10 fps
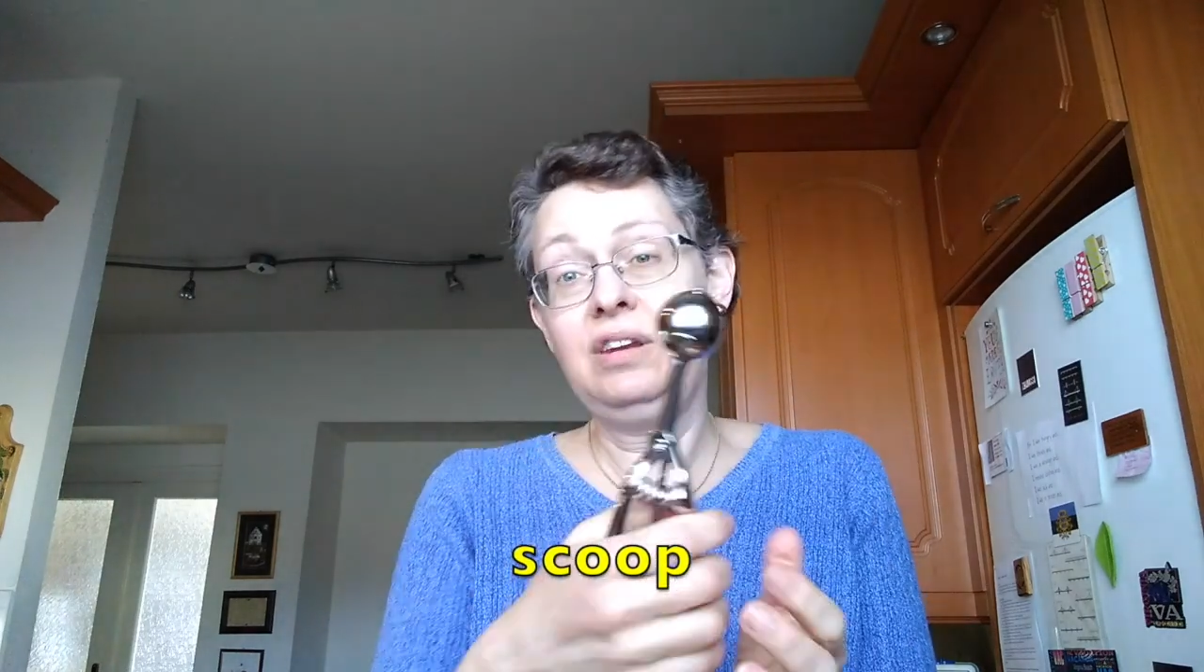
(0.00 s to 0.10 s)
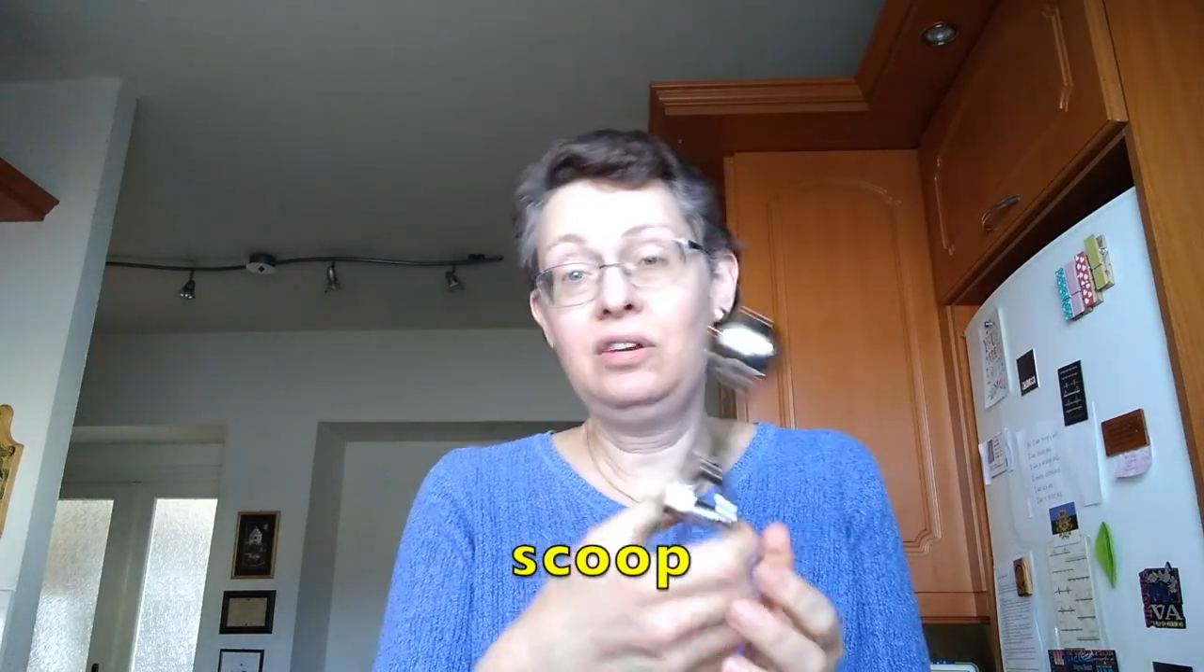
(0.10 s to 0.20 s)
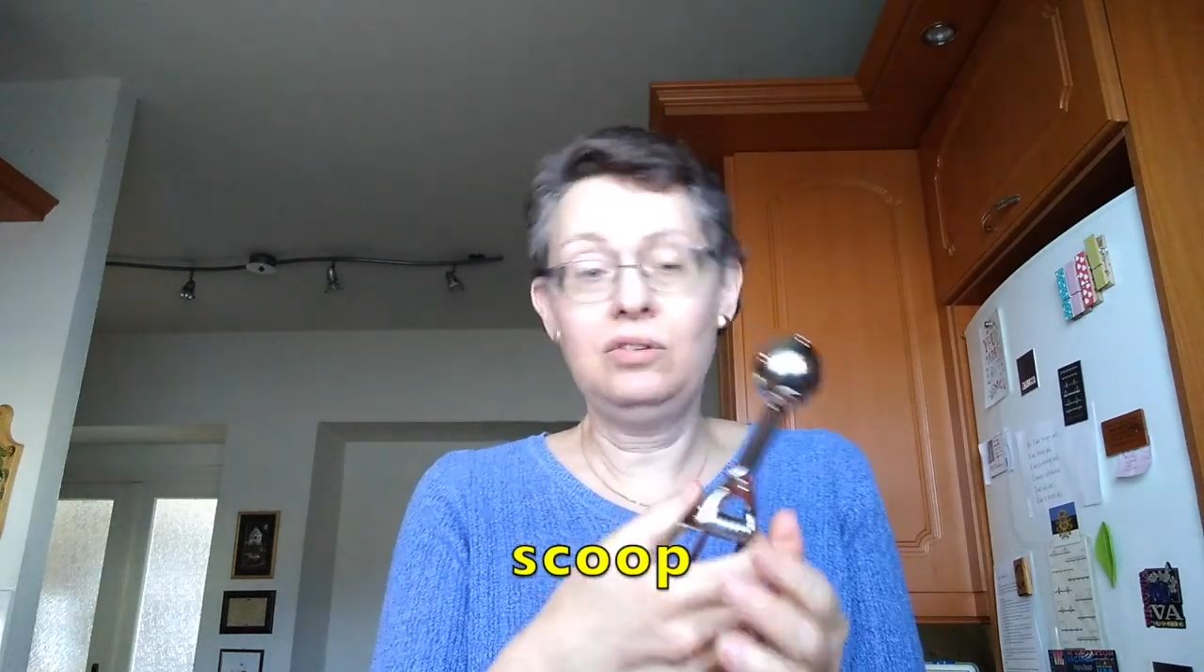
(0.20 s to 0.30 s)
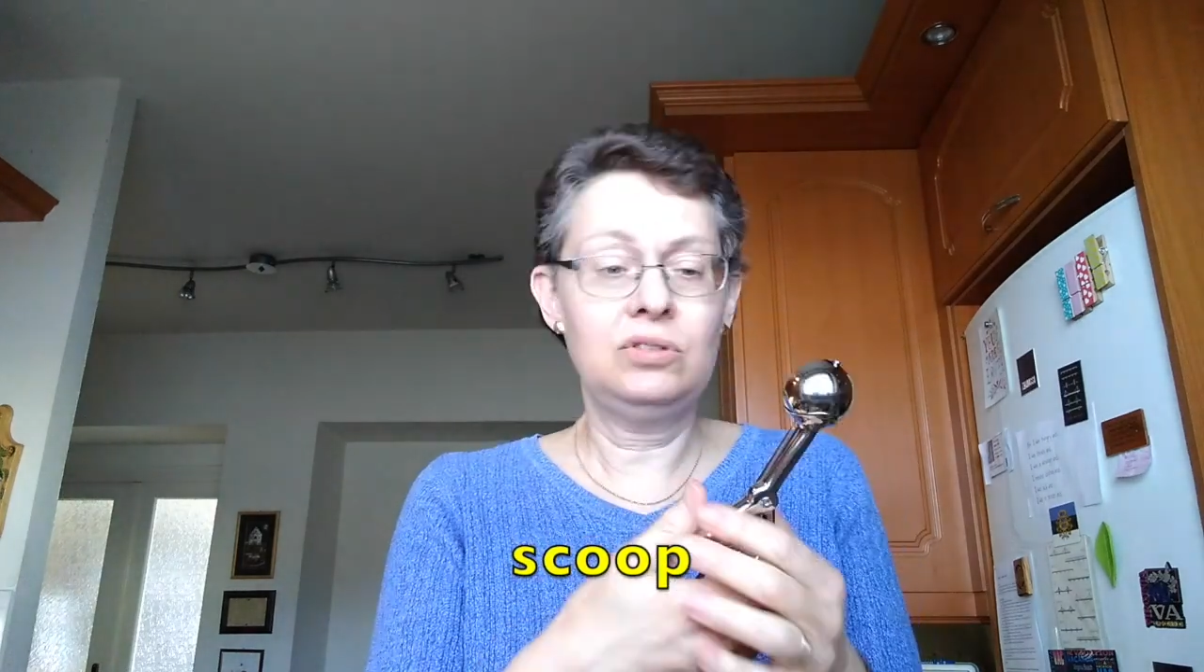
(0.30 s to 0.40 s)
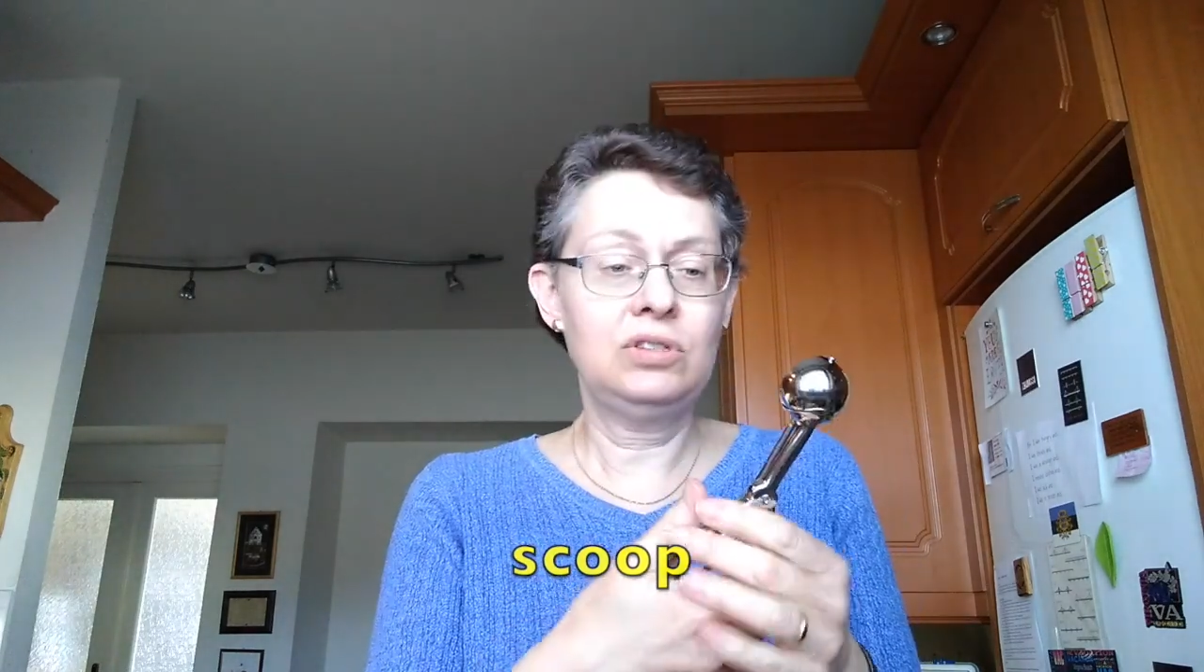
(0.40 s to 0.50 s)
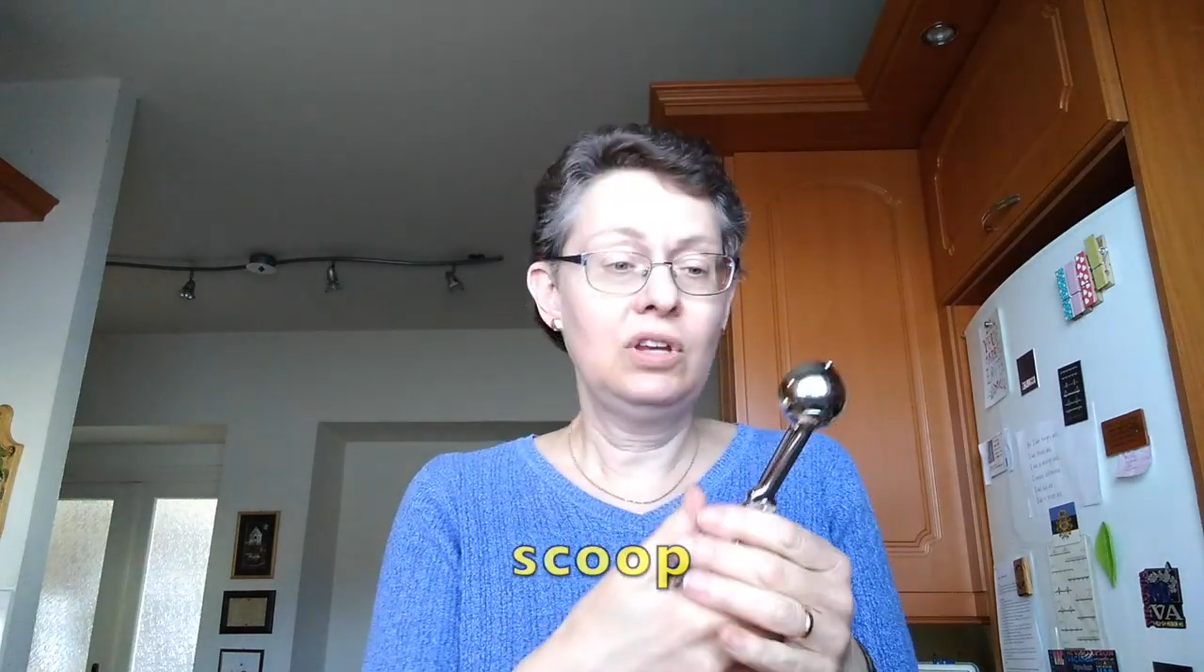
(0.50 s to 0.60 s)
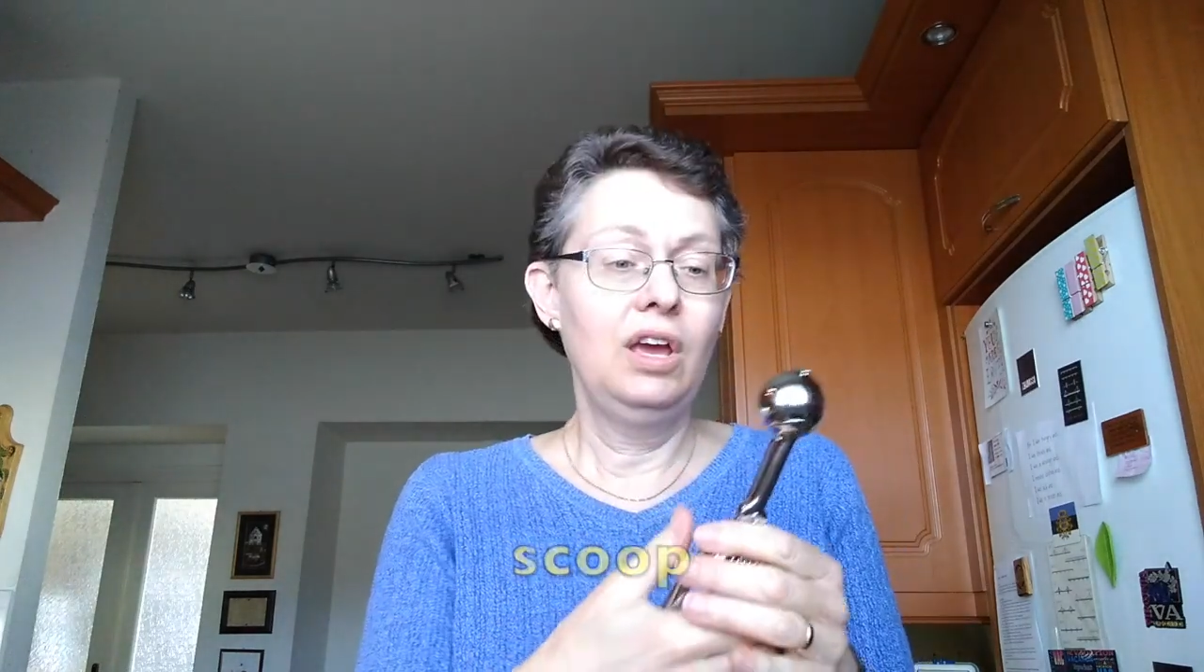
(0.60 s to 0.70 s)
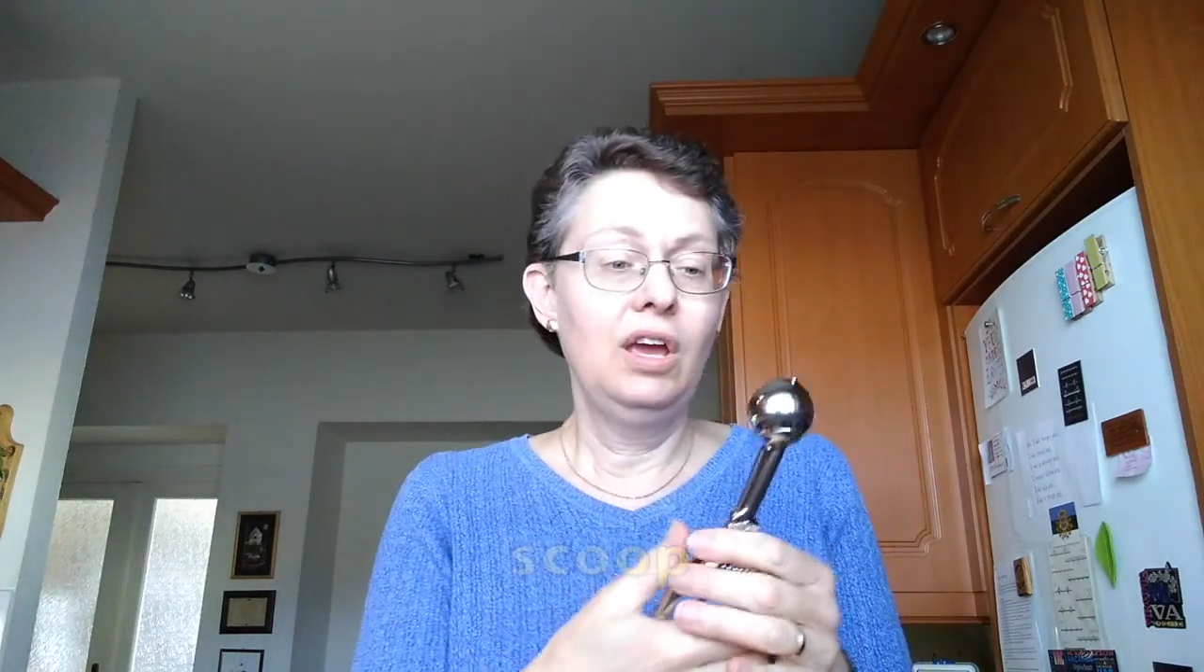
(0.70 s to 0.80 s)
to use.